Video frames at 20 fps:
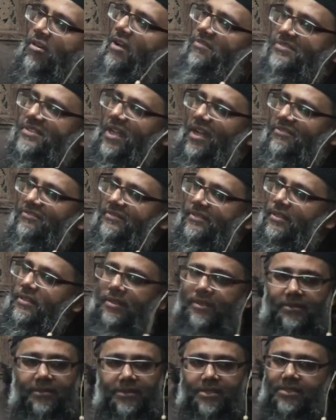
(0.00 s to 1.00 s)
rough, tough,
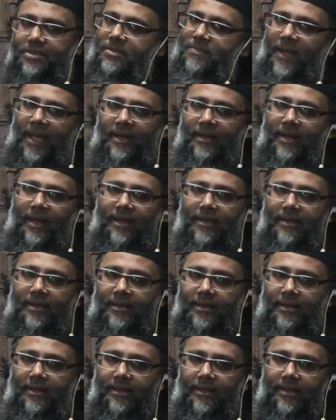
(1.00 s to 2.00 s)
subhanAllah,
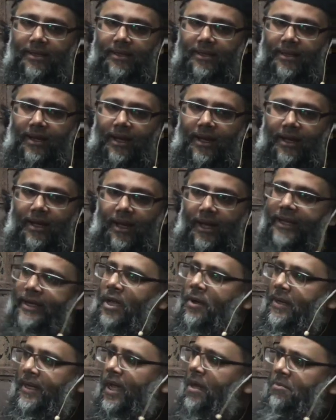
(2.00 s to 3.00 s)
I
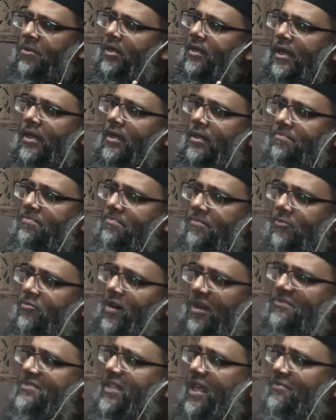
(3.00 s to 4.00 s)
know, I'm not a
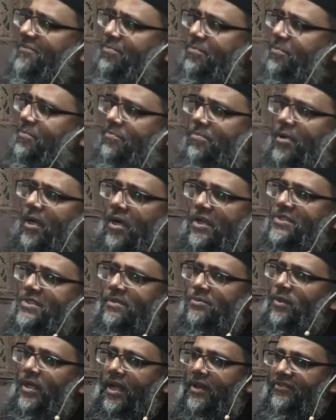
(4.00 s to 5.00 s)
rough, tough
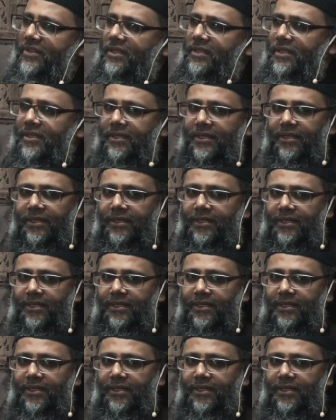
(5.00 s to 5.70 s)
person, whatever.